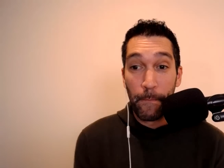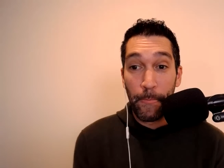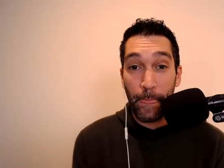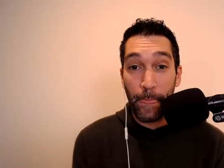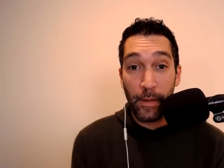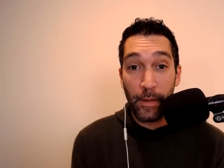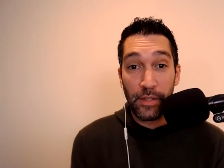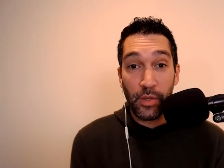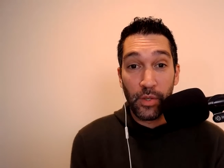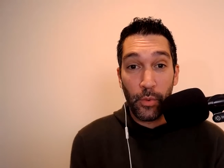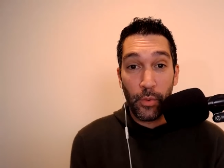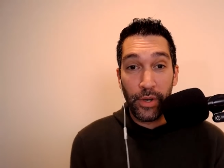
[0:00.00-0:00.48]

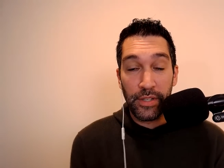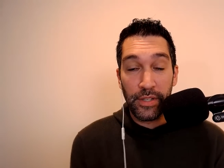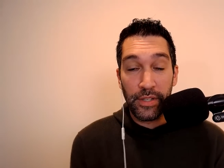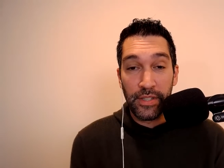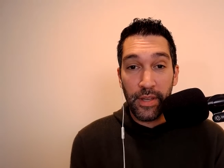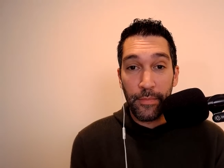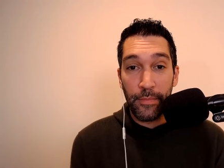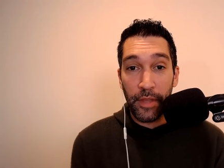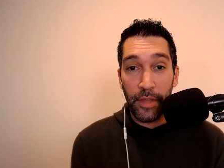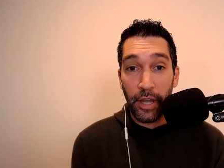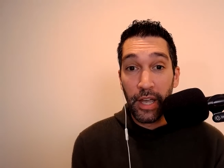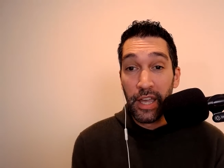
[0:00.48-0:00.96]
It's quite
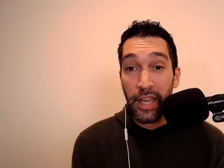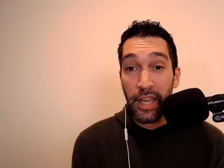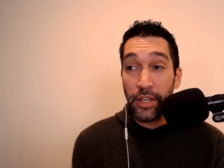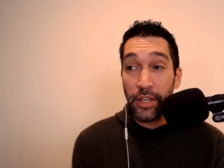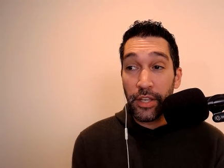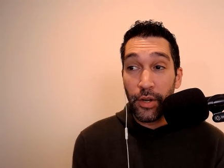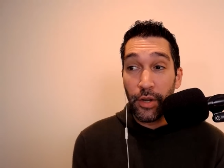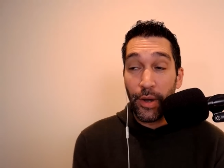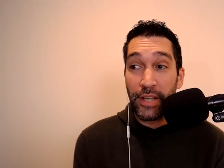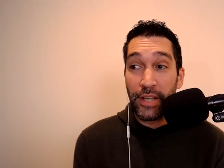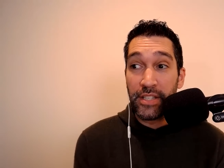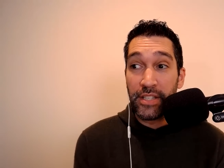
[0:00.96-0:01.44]
something.
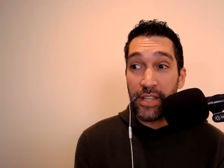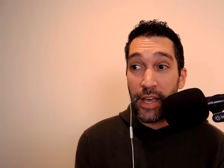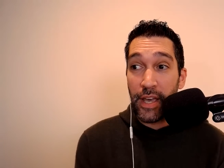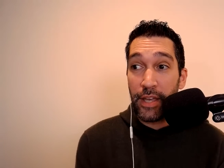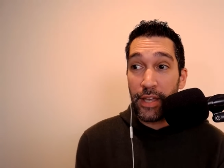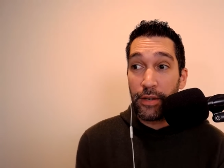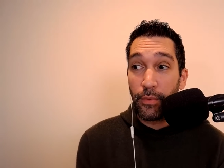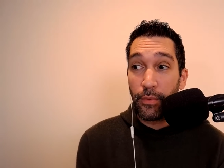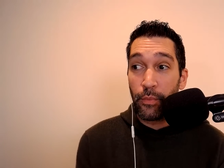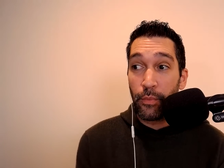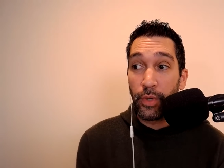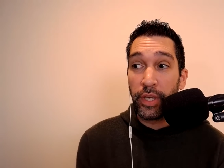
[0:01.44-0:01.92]
I
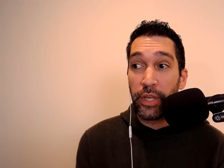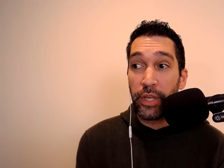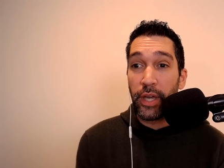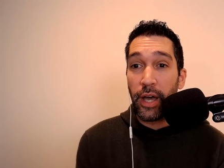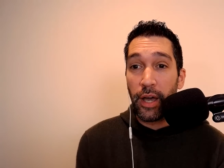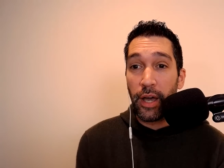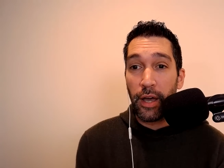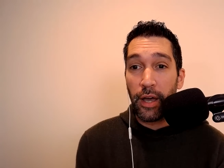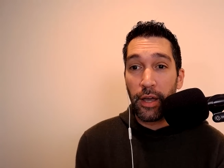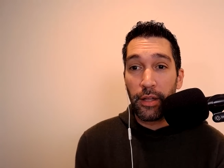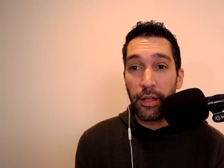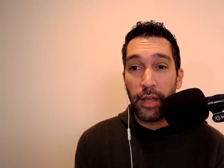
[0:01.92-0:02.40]
said
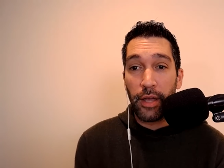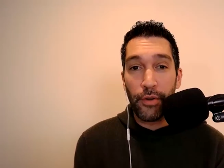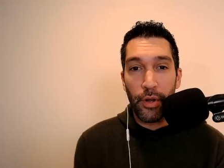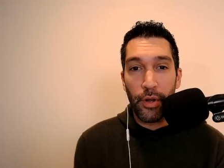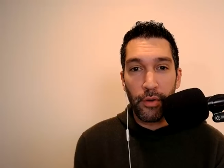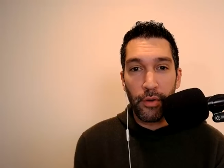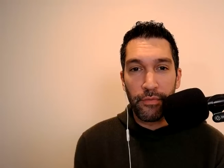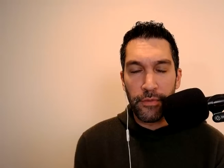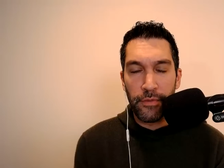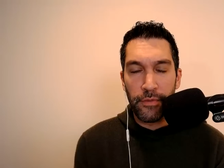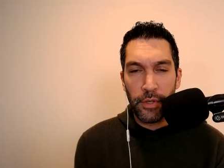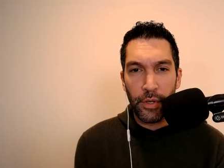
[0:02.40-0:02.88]
I don't know
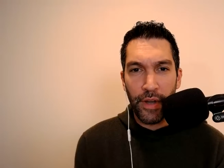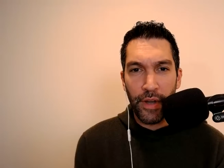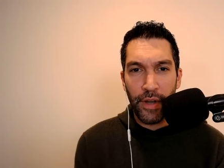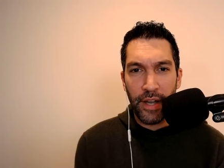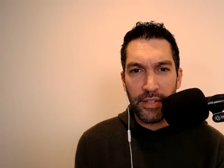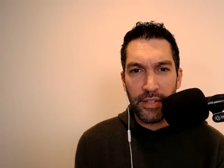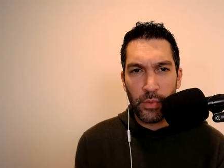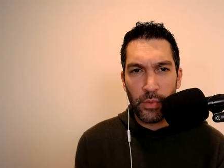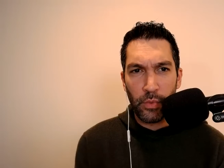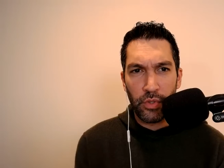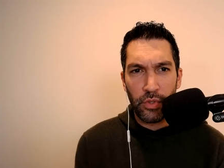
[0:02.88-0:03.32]
if you guys